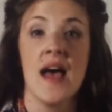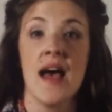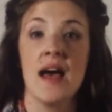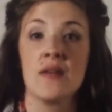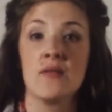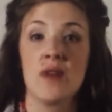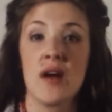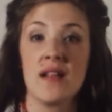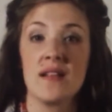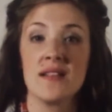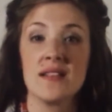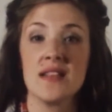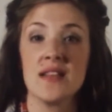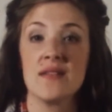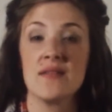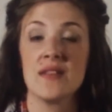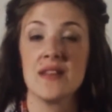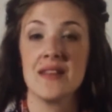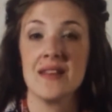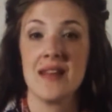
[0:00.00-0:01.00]
and
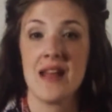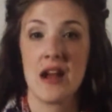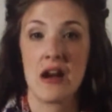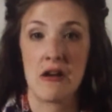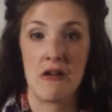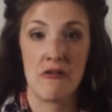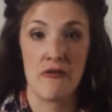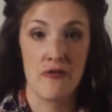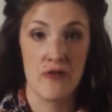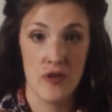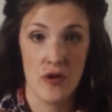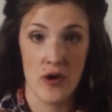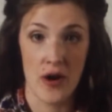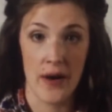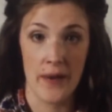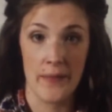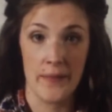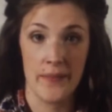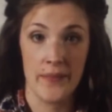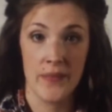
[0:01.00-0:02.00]
relatively narrow
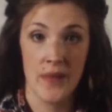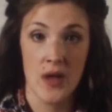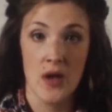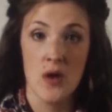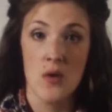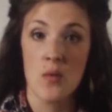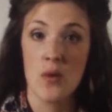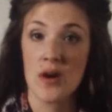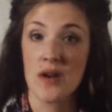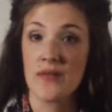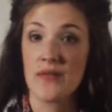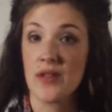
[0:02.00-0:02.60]
floor. One